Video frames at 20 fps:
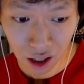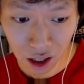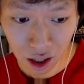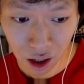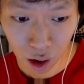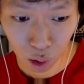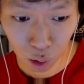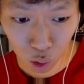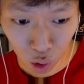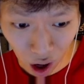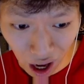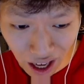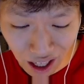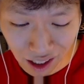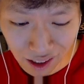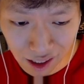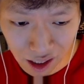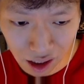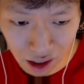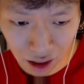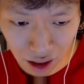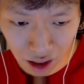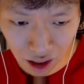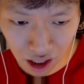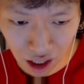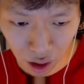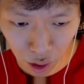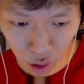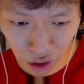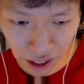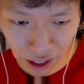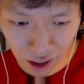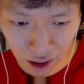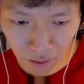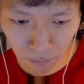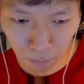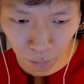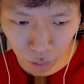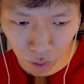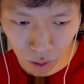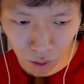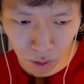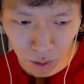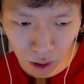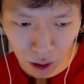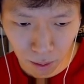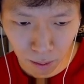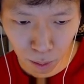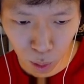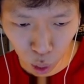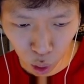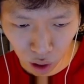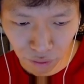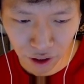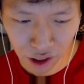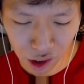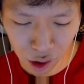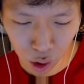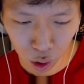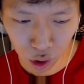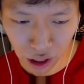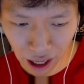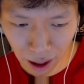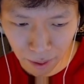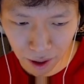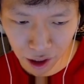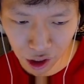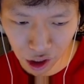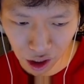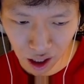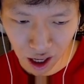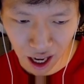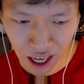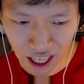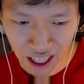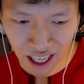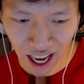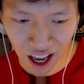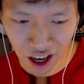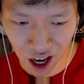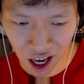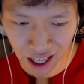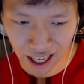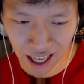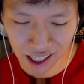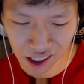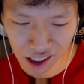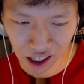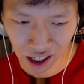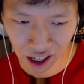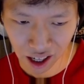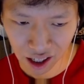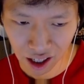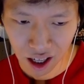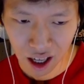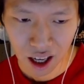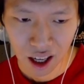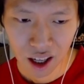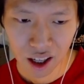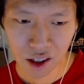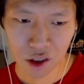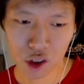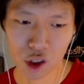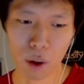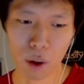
the rice, dealing more physical damage, and he cannot cast again. So